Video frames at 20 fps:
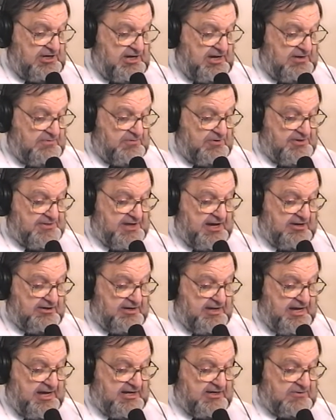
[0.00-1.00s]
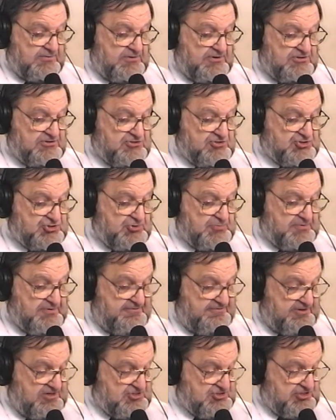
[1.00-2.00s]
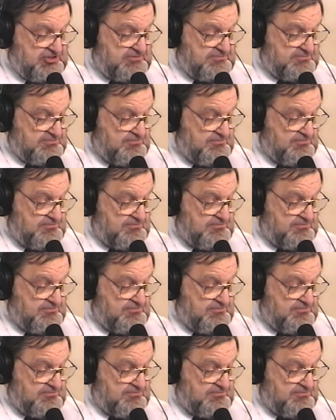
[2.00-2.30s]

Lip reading: and without adequate supervision.